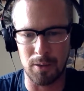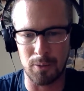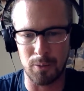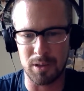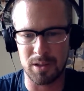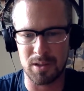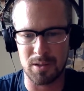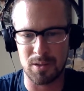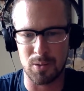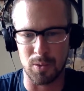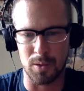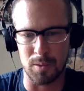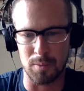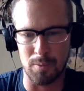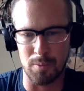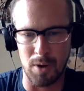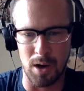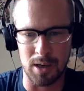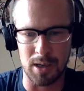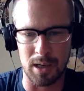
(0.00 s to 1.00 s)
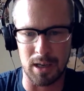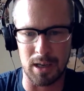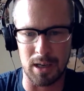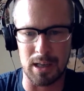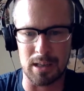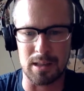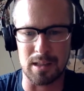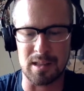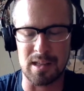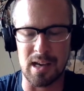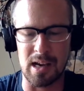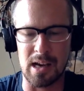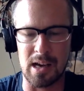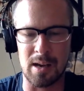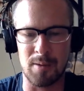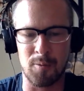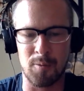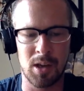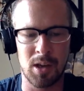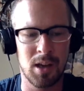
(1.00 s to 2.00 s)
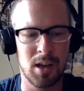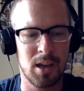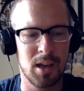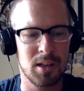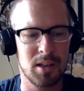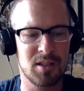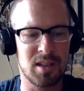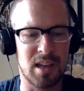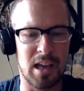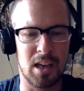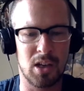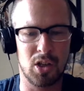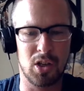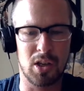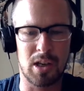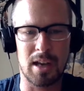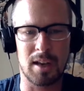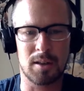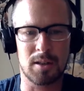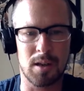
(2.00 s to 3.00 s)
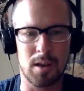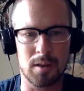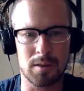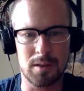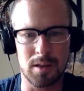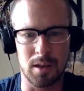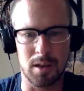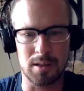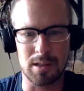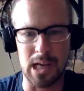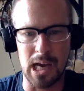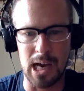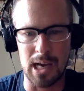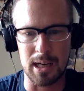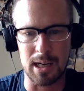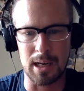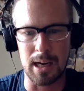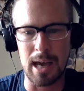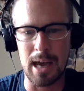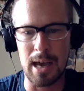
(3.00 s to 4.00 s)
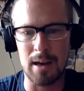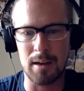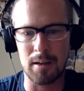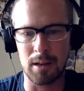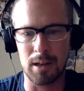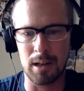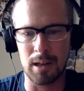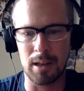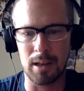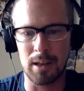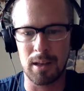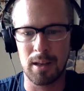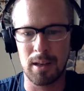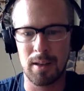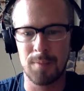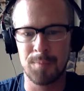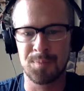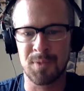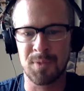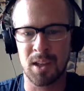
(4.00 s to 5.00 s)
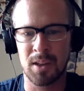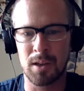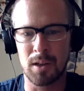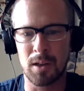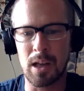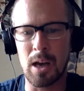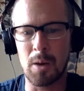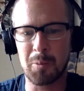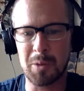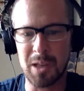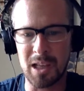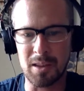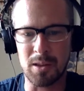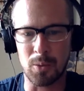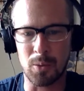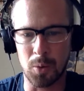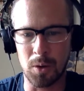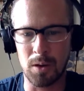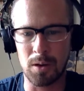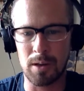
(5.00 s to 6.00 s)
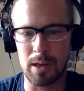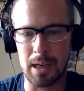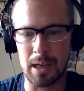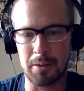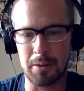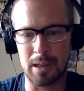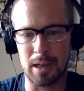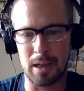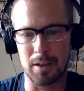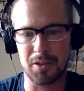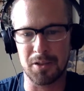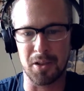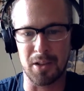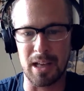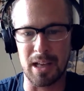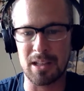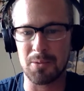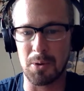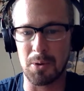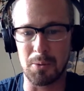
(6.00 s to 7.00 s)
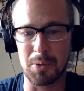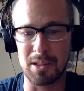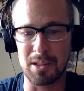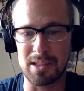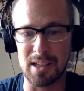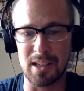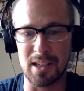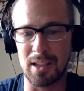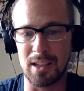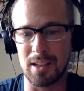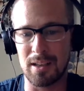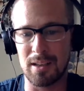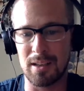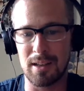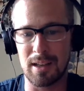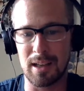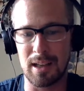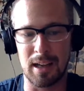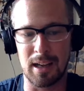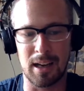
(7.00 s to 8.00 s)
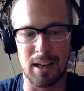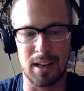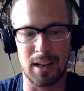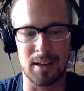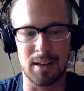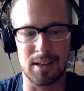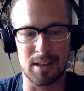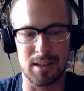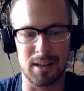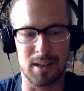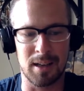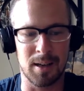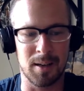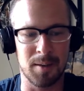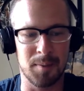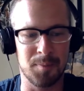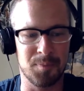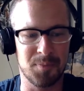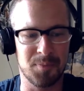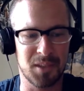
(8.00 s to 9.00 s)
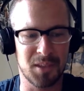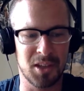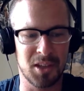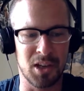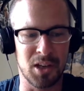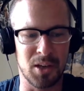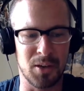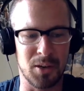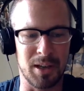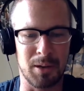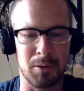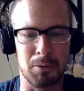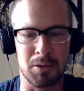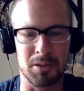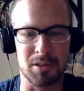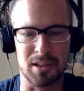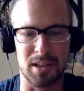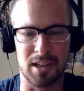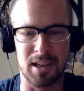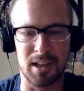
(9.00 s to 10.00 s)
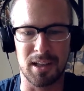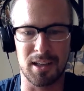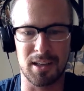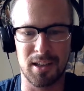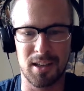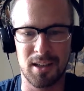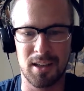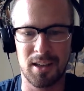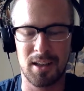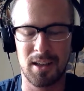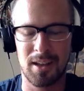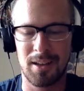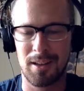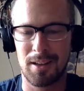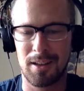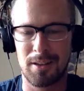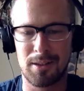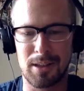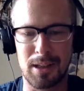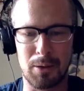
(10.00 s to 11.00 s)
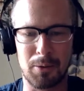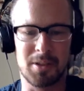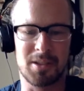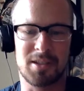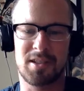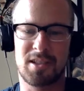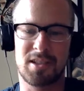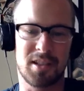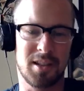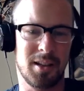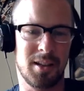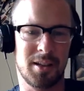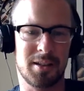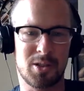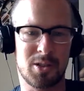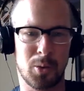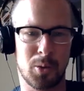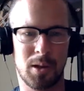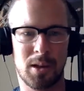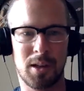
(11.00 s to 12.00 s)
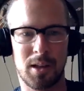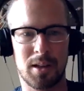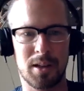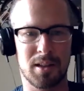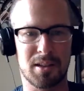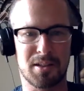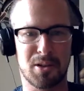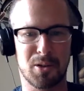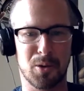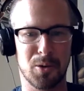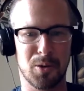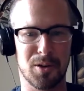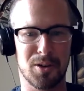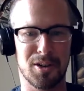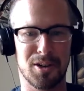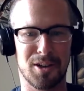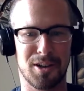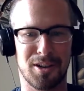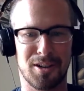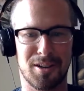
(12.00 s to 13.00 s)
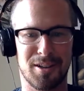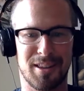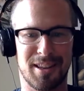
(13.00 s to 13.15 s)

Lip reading: sort of marketing at the time said, you got to talk to Todd and Natalie. They'll help get the word out there. So that's what we did. And, it was like there was still a toilet in the corner.